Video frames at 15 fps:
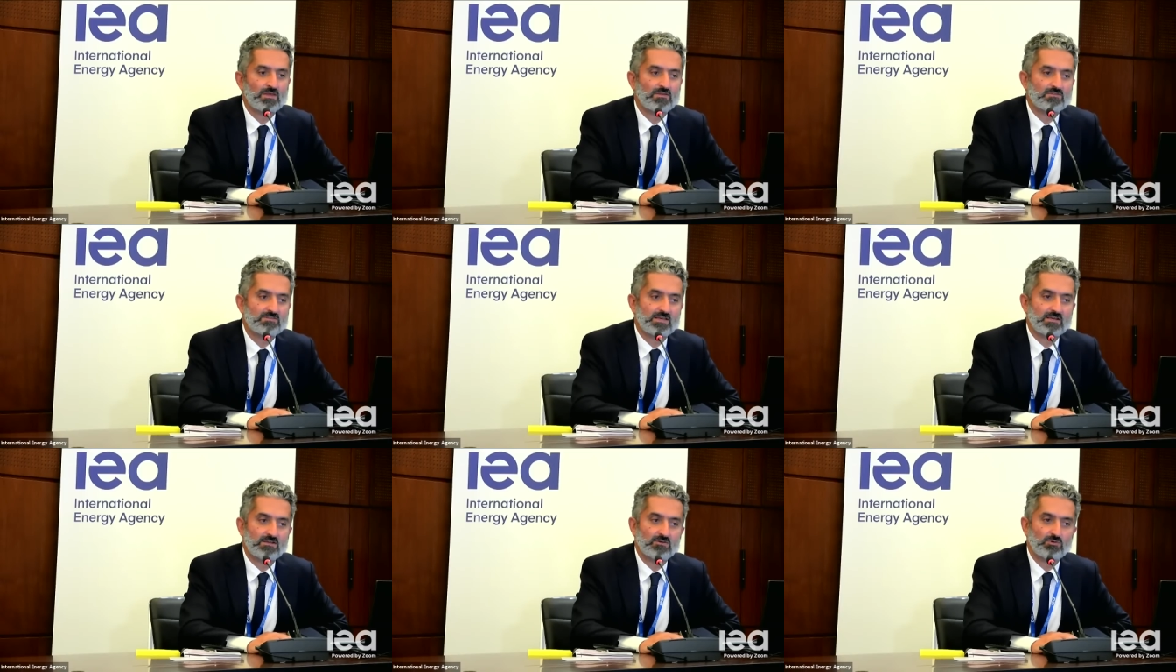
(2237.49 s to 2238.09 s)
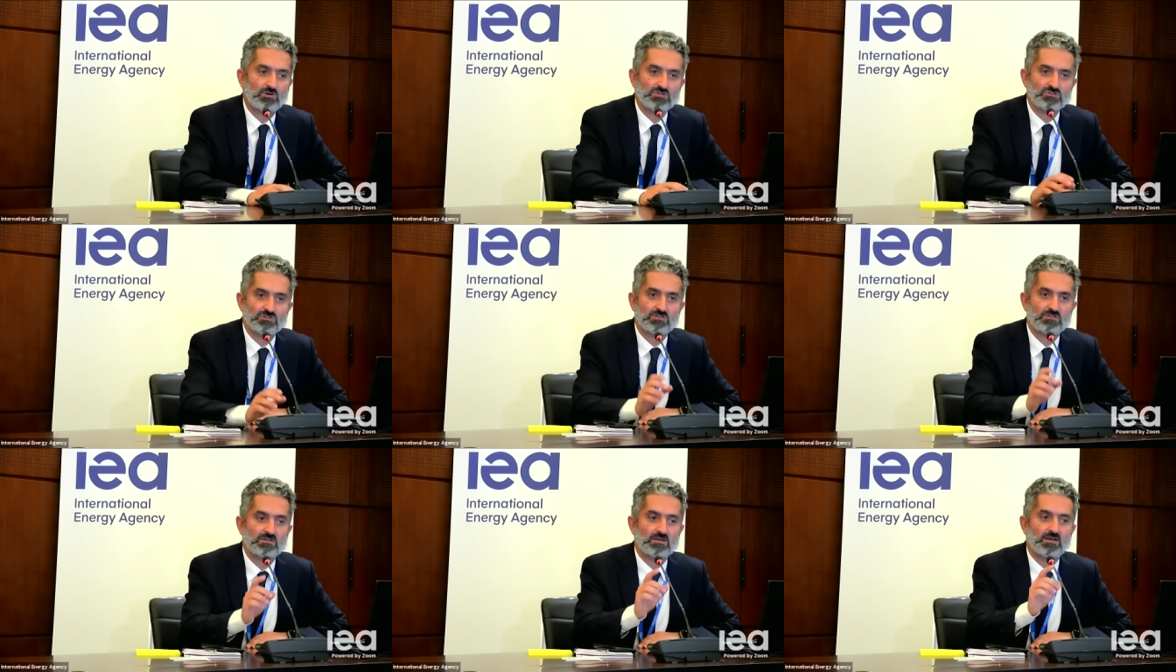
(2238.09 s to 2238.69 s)
Second
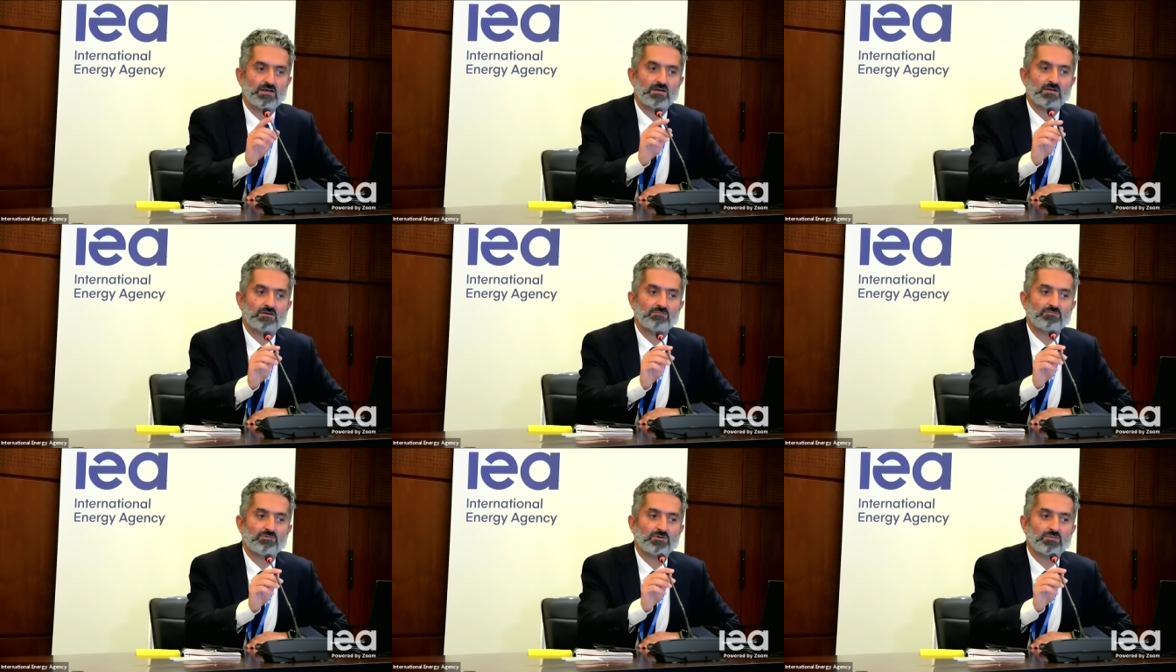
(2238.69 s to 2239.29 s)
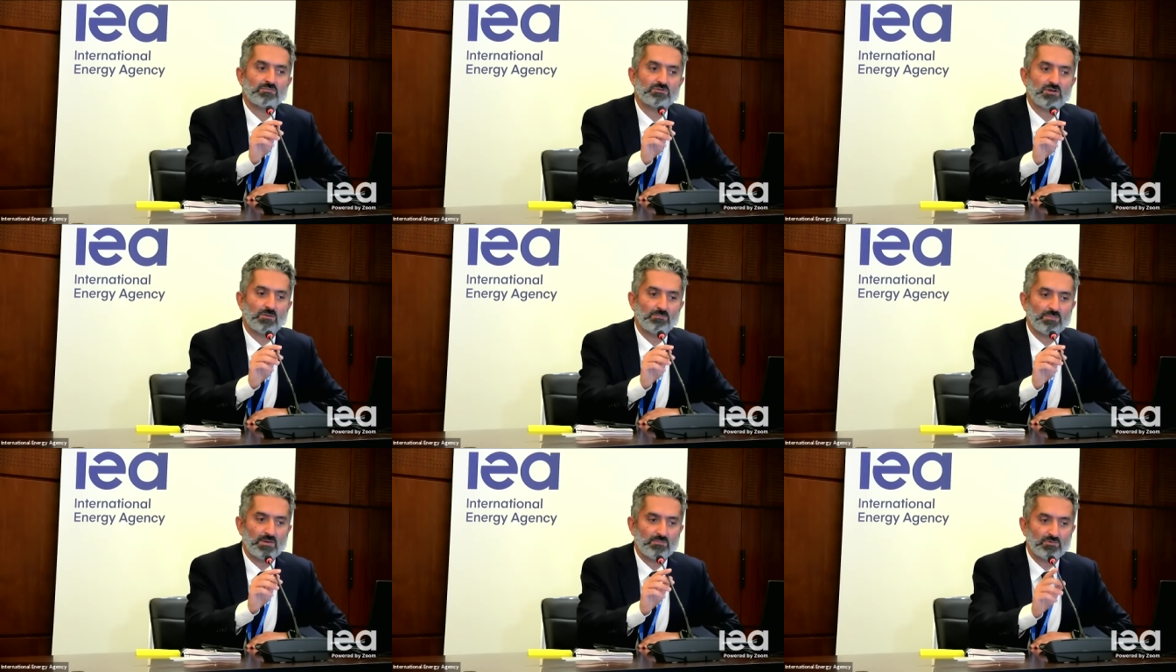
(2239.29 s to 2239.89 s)
question from Tom
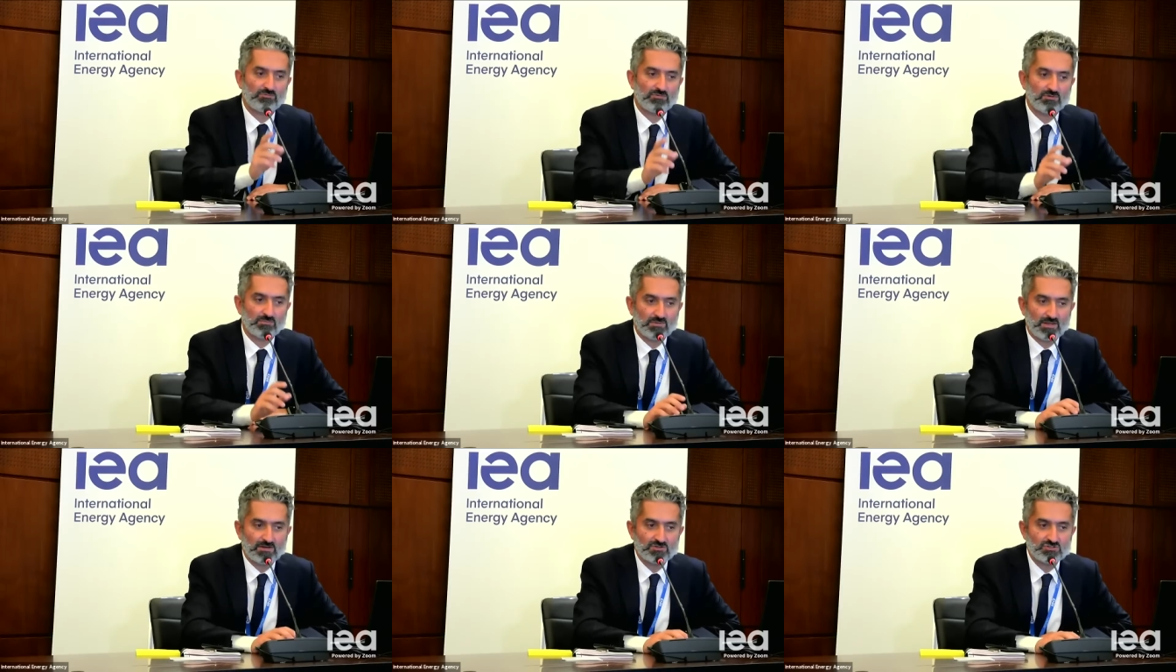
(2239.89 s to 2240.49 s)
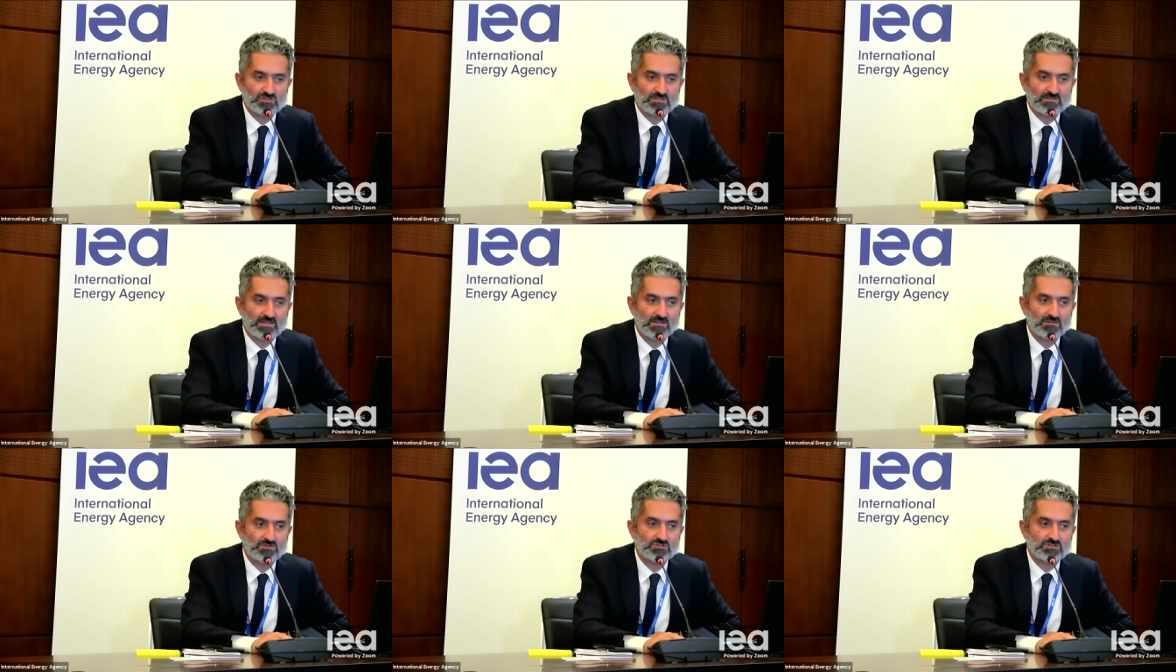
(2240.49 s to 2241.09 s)
Pepper from Energy
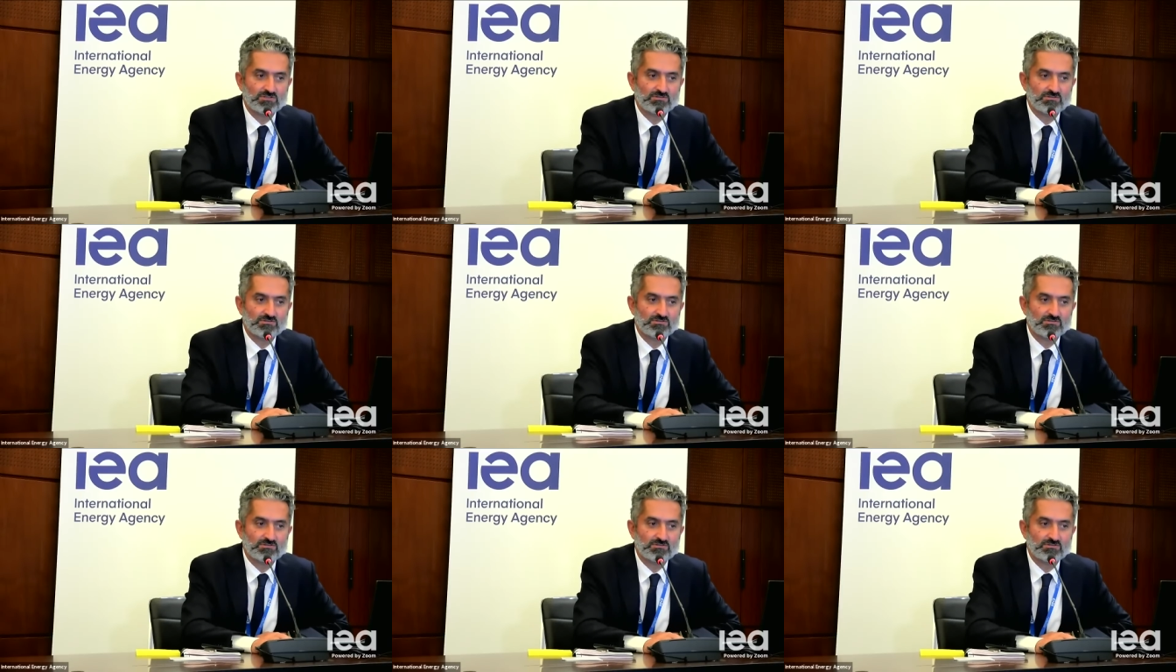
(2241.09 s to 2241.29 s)
Intelligence.